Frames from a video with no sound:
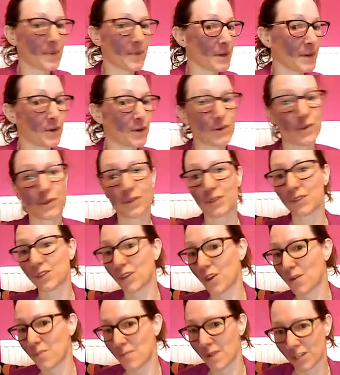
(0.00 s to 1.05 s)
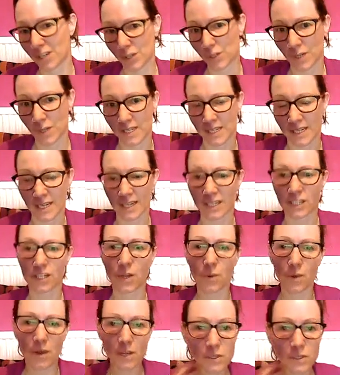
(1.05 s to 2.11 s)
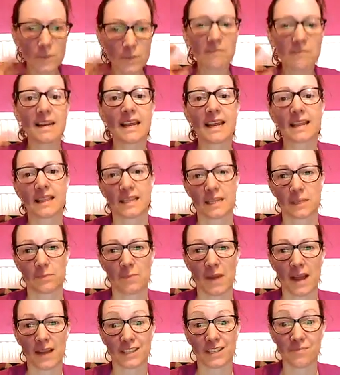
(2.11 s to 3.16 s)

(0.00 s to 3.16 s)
not so much twisting. So once we relate this back